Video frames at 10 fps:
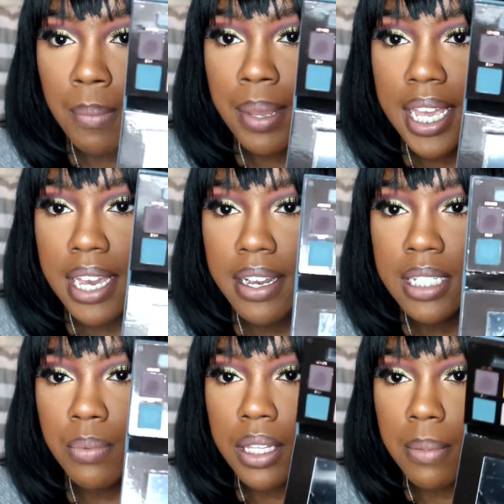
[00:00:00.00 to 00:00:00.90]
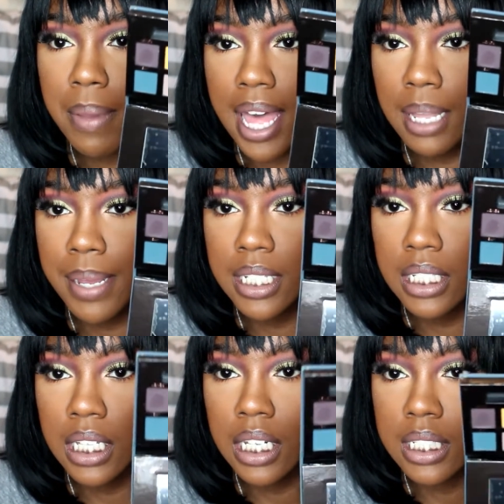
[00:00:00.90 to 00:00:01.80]
But here is what the palette
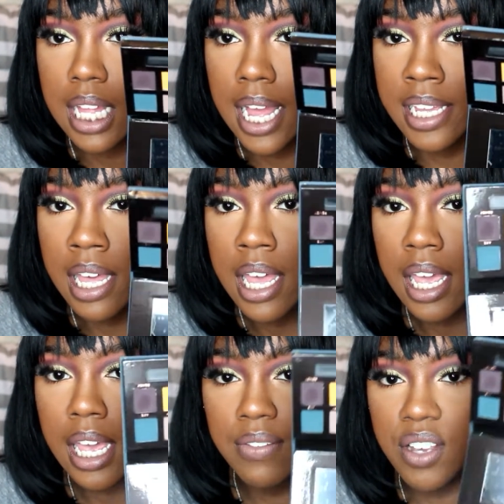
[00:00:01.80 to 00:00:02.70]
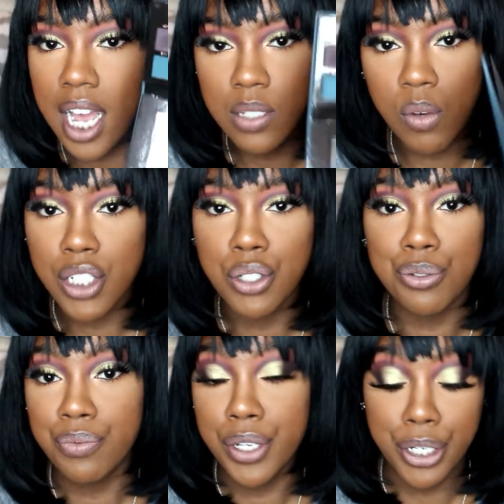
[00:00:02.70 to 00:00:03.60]
basically looks like. If you guys watch
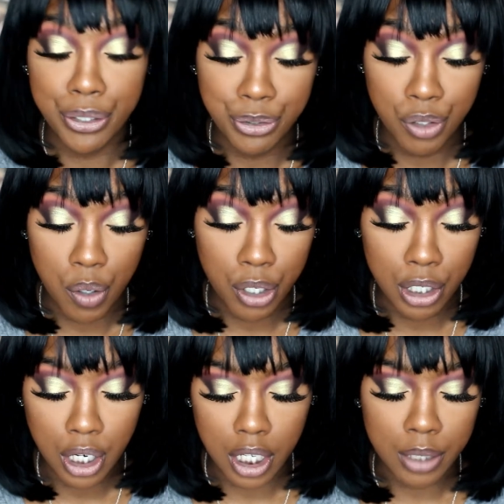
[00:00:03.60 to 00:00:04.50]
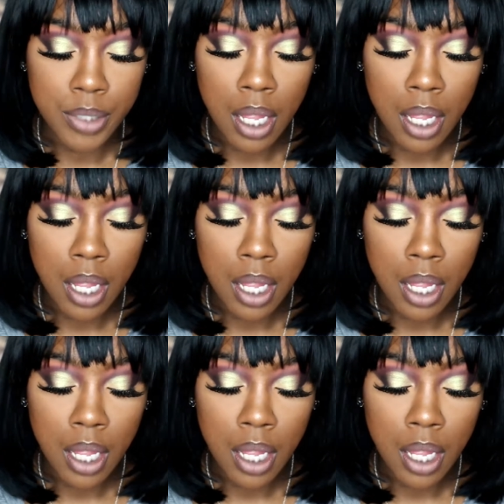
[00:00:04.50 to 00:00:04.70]
YouTube videos, you know what it looks like.